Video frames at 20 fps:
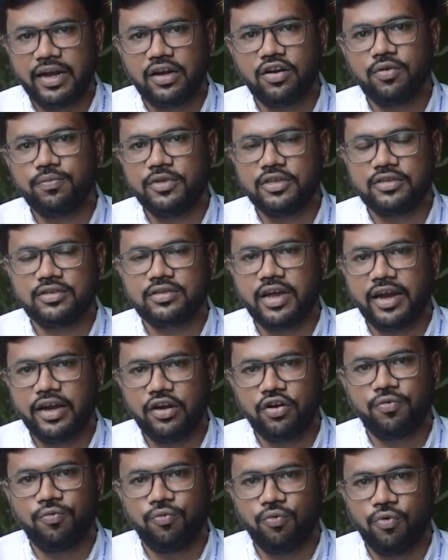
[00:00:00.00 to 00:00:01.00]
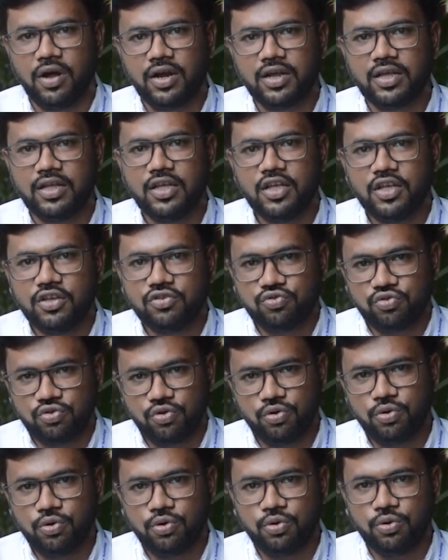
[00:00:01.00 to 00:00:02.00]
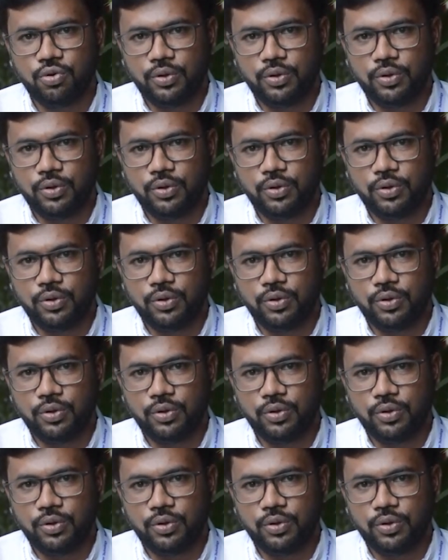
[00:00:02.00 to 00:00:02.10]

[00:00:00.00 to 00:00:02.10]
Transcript: kind of this kind of work so